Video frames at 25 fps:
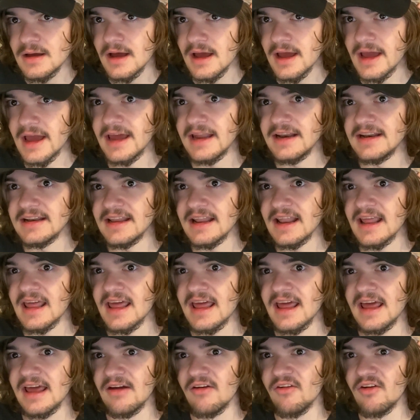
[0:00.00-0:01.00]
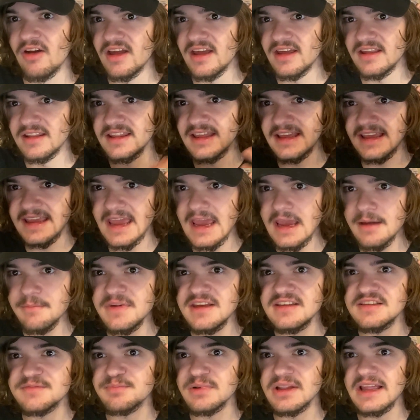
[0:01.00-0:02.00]
And the game
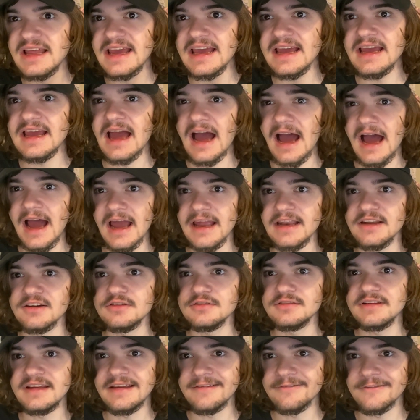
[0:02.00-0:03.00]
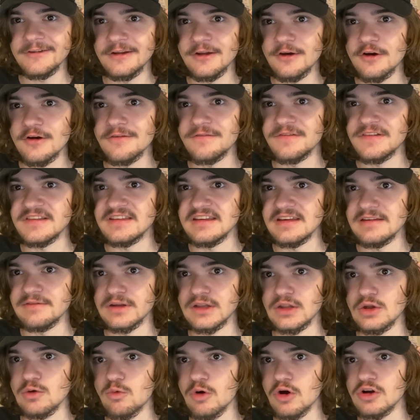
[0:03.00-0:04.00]
he's playing, I don't even know if it's
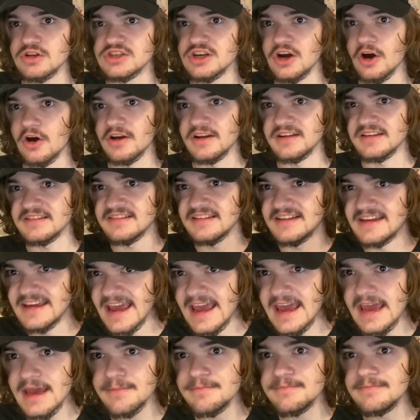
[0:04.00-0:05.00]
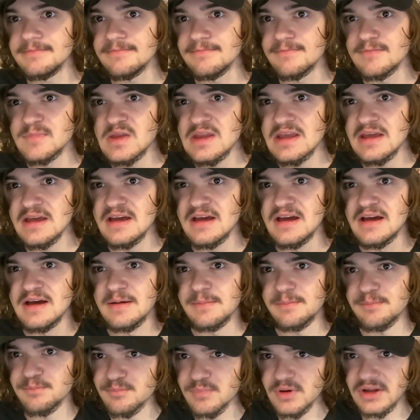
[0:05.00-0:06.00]
even the world's hardest game,
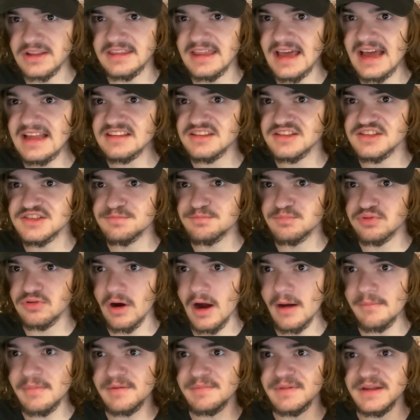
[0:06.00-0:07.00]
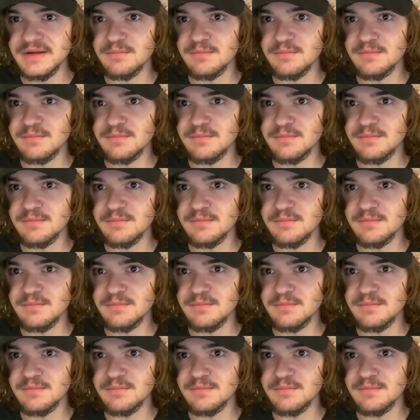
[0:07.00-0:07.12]
but that's probably